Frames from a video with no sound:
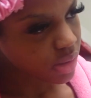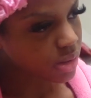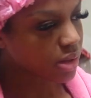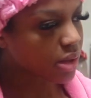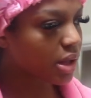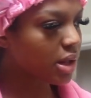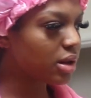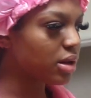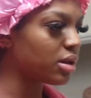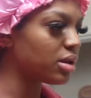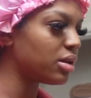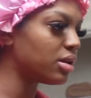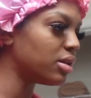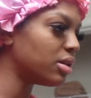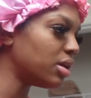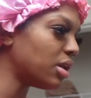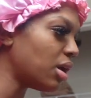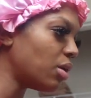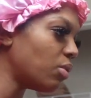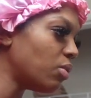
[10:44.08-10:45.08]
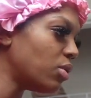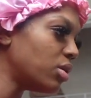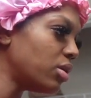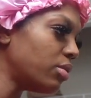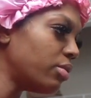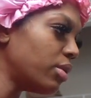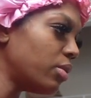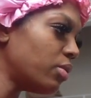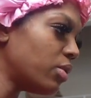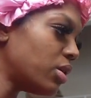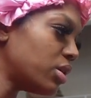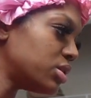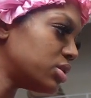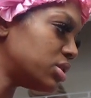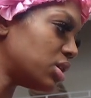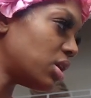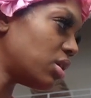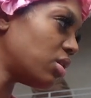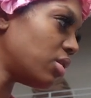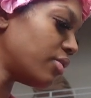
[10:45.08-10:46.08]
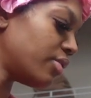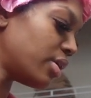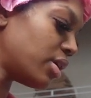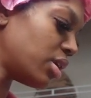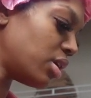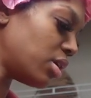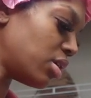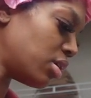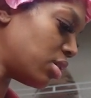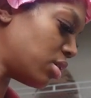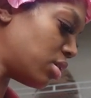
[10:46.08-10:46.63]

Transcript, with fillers: Did, did, did, I, did we wash that already?